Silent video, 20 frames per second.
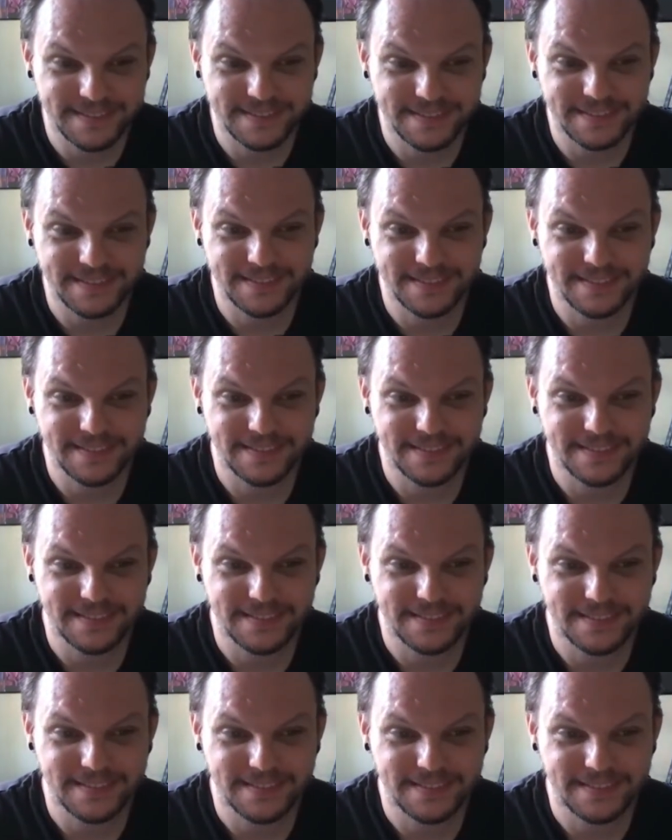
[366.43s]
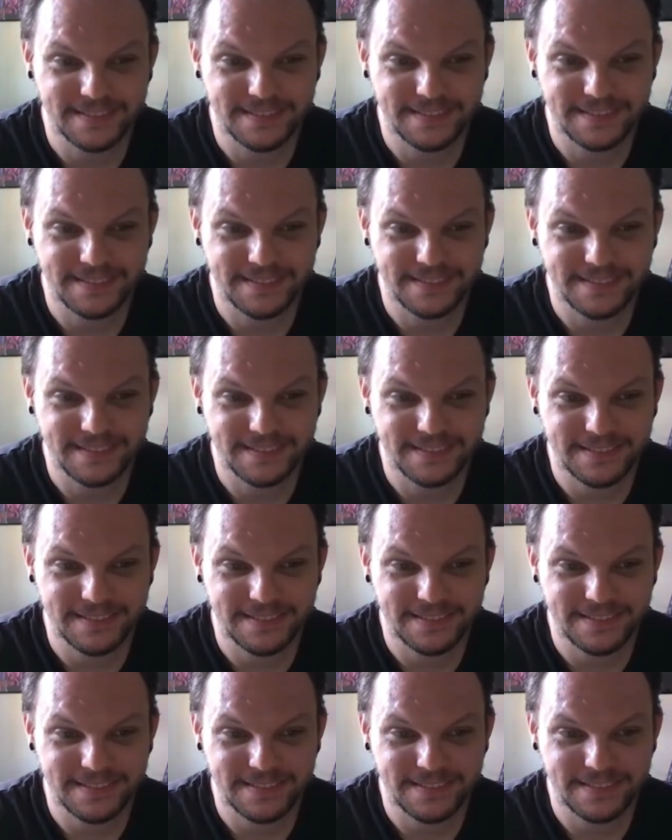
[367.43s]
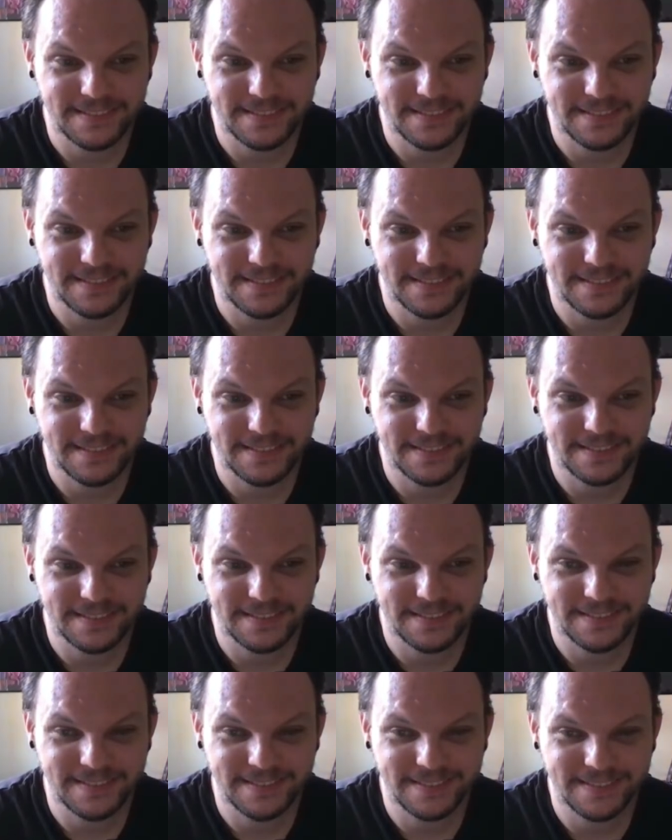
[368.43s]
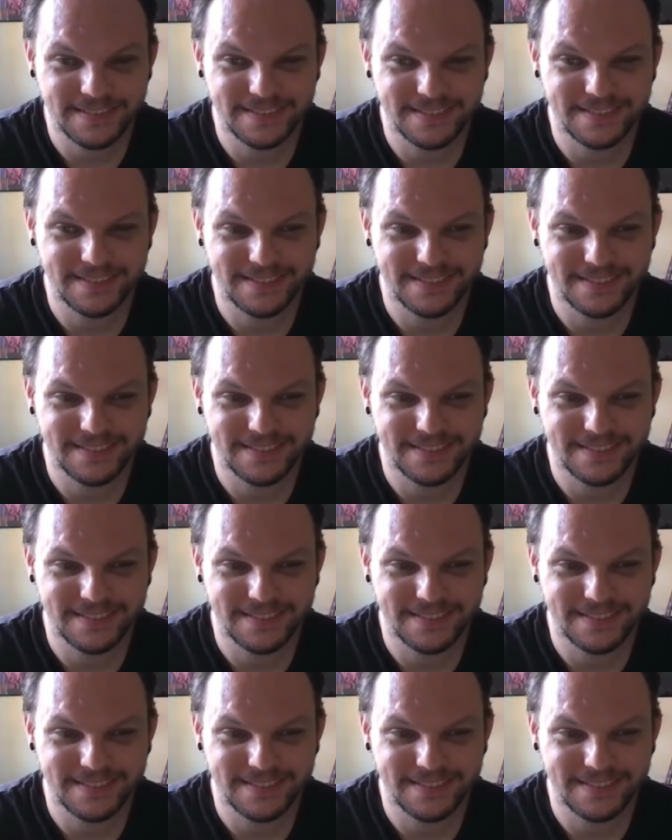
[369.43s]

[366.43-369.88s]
(not speaking)